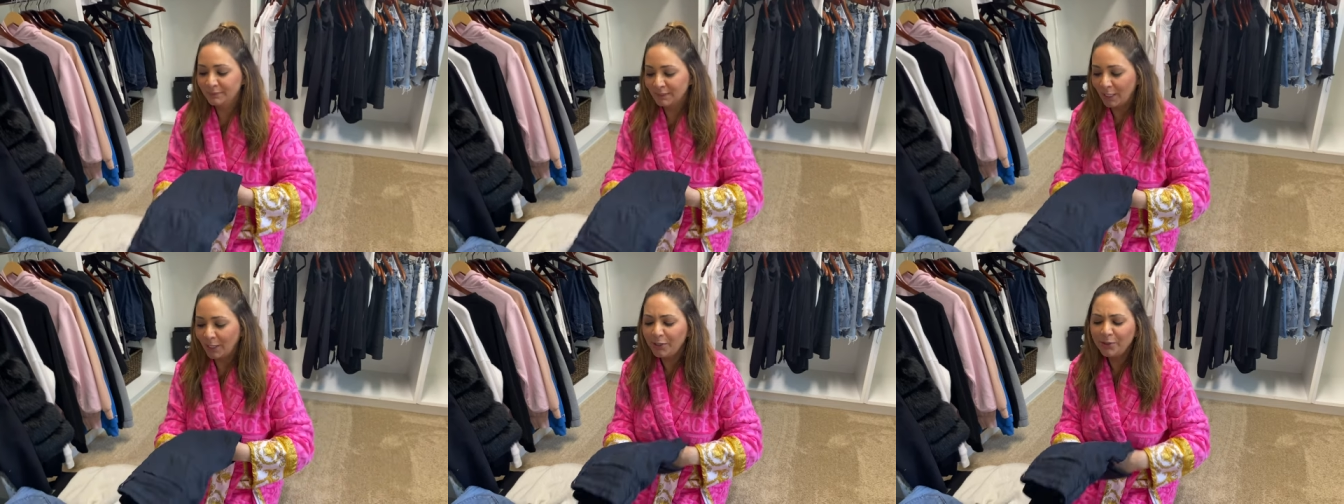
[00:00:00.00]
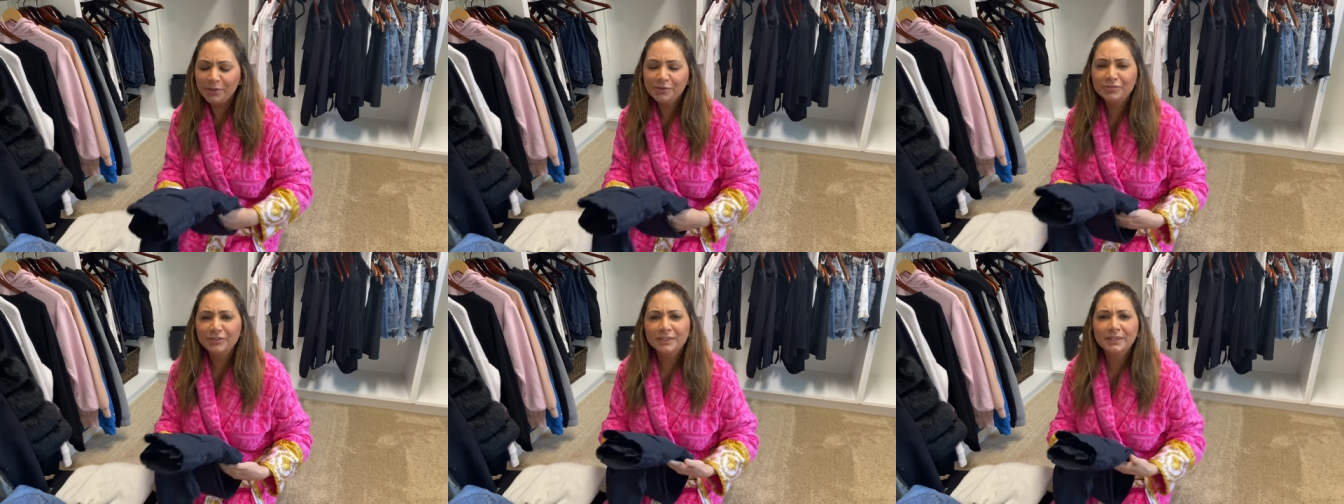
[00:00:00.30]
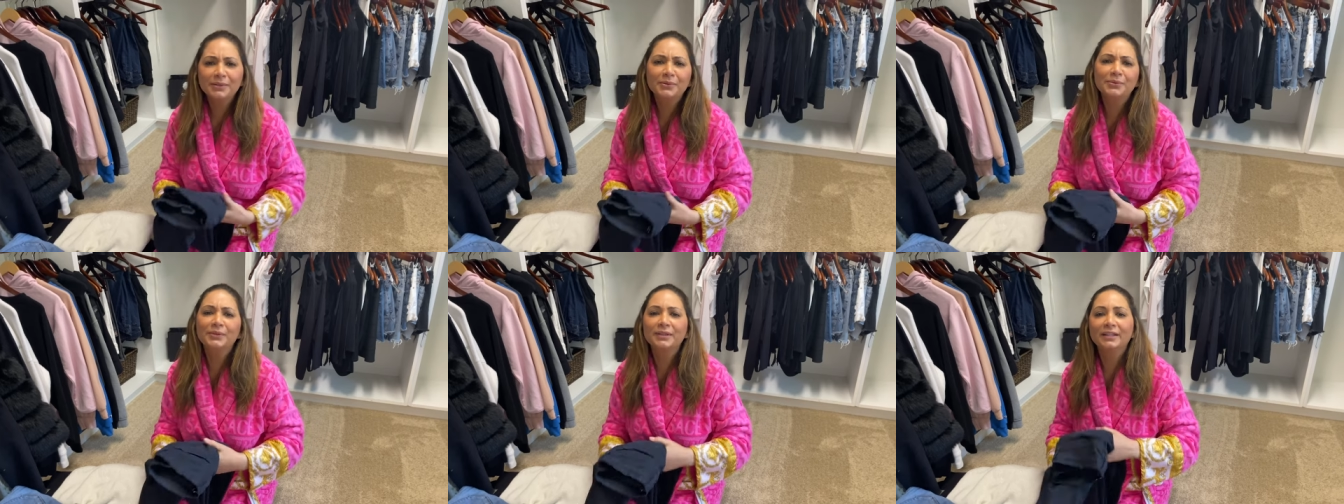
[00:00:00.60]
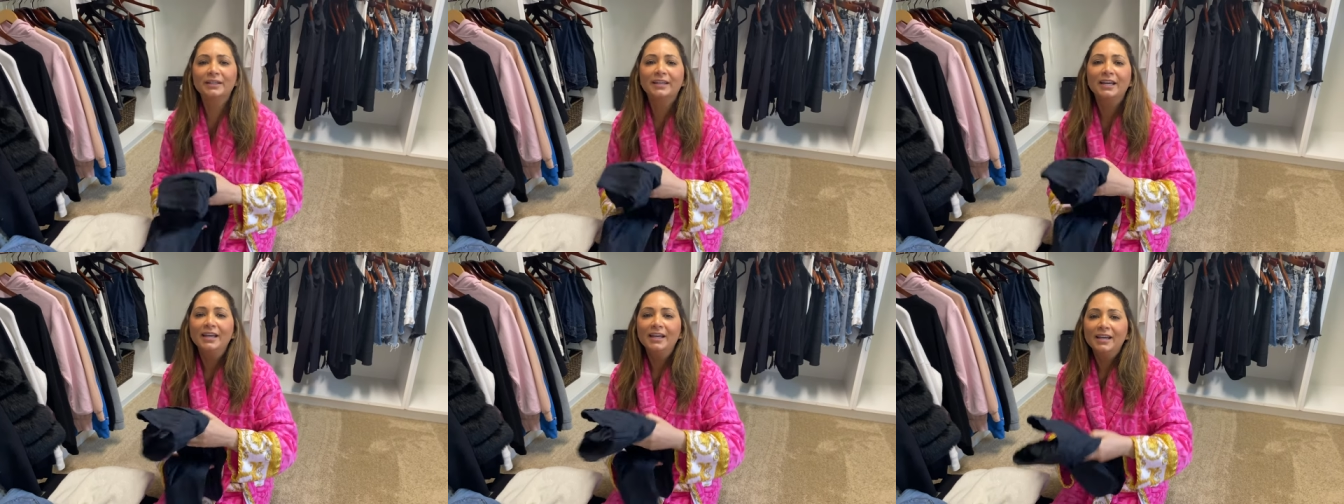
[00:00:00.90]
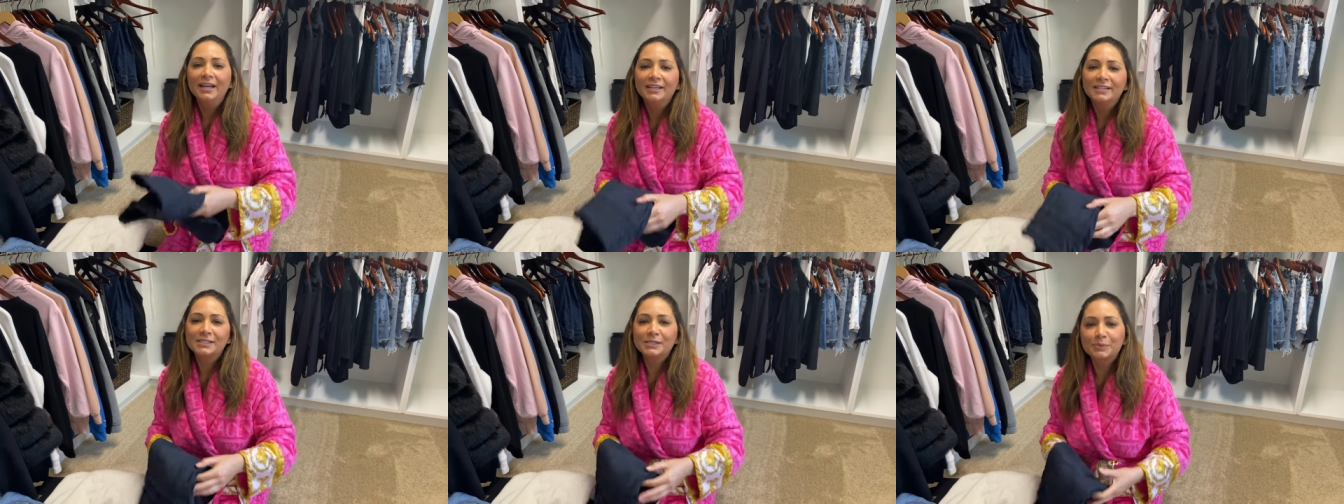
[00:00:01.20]
I don't know, I feel like with like
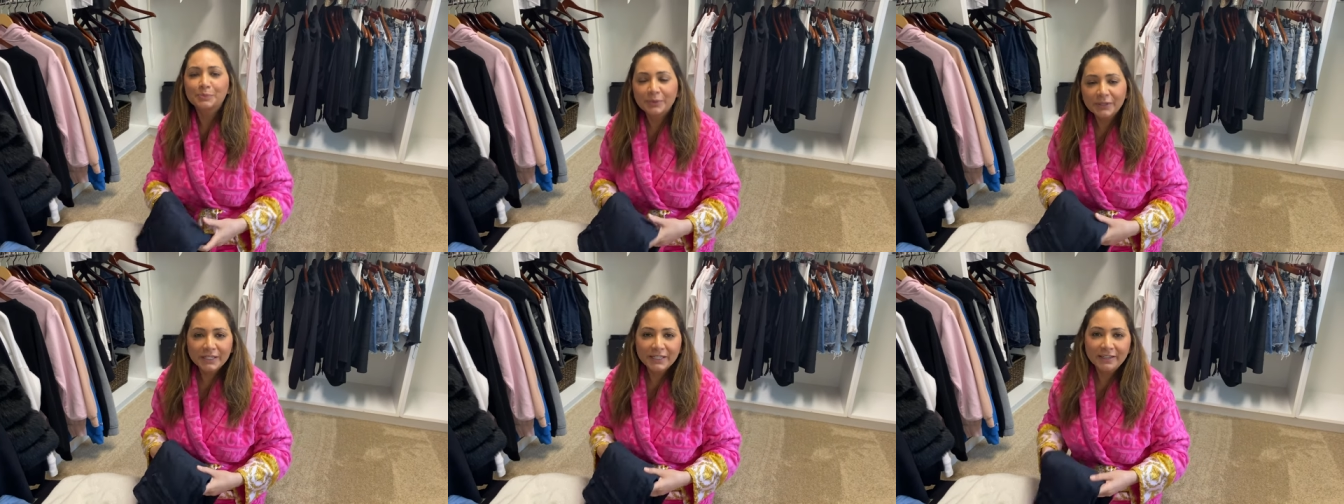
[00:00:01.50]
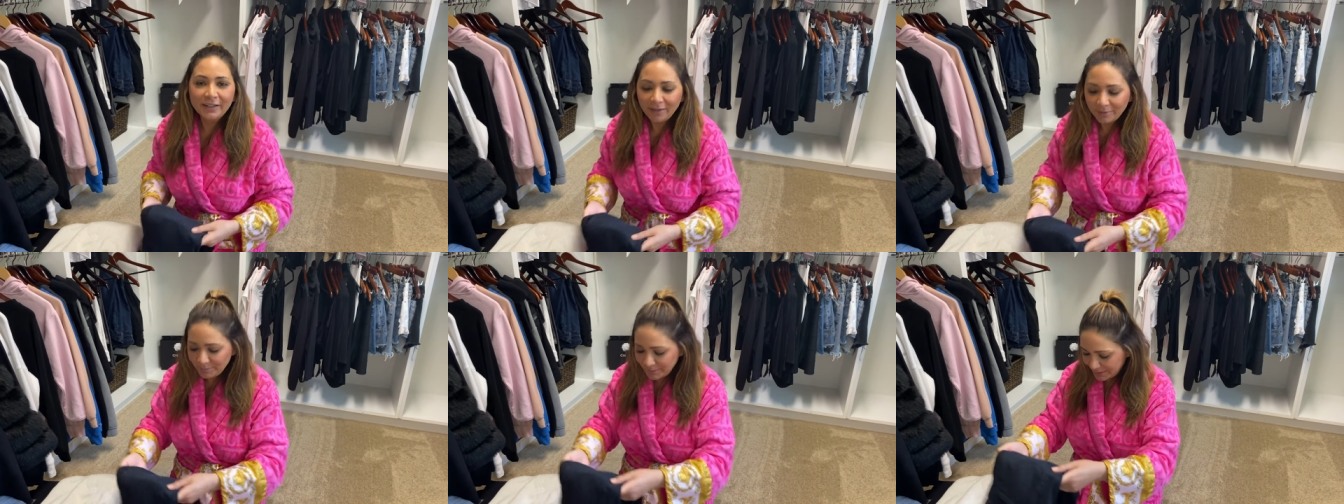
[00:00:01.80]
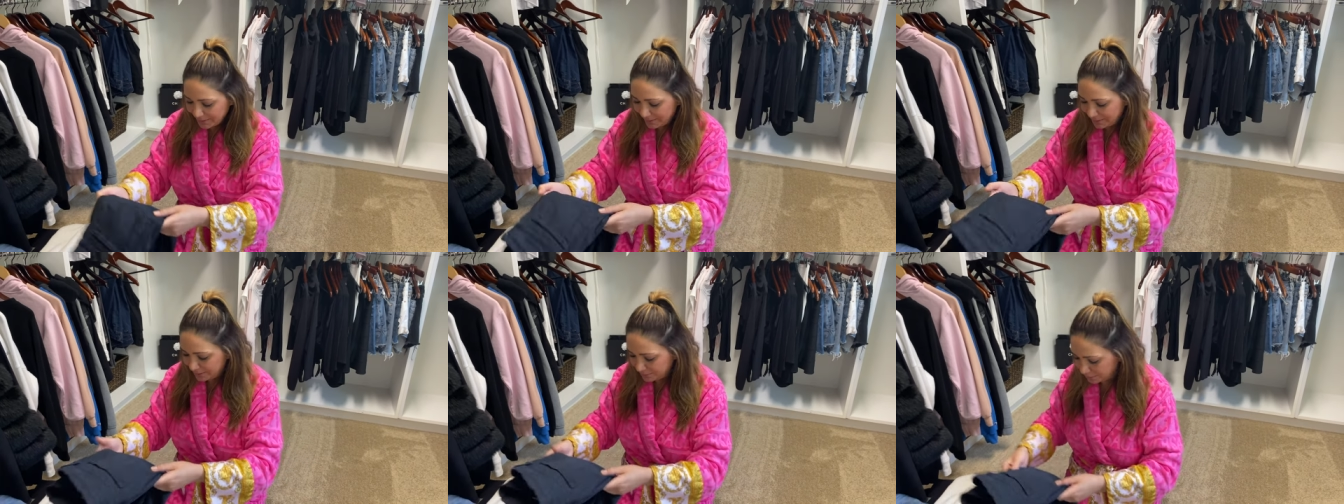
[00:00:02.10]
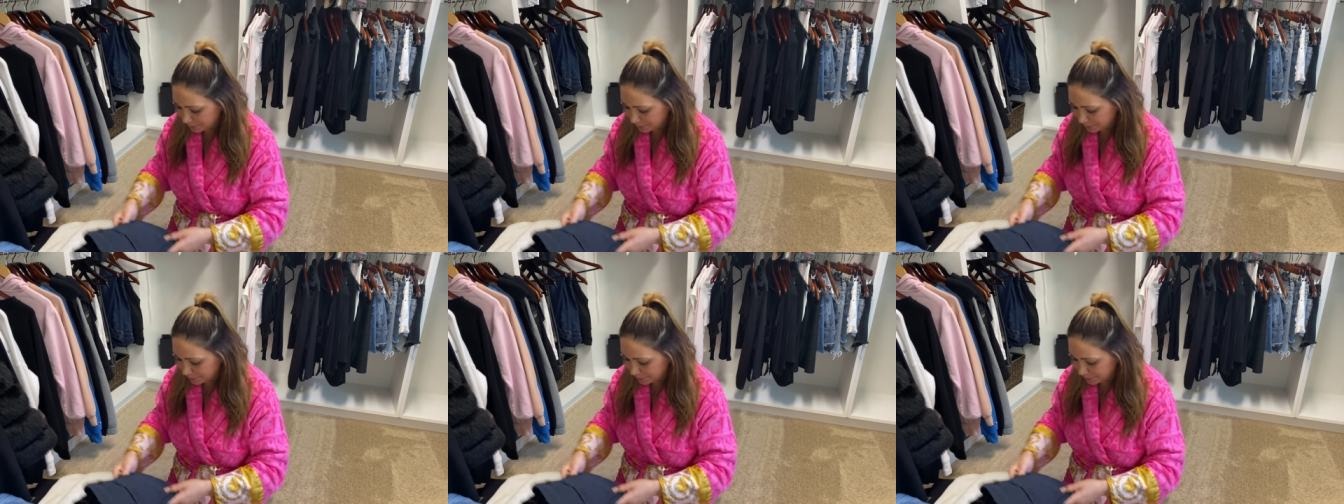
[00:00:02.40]
spring coming,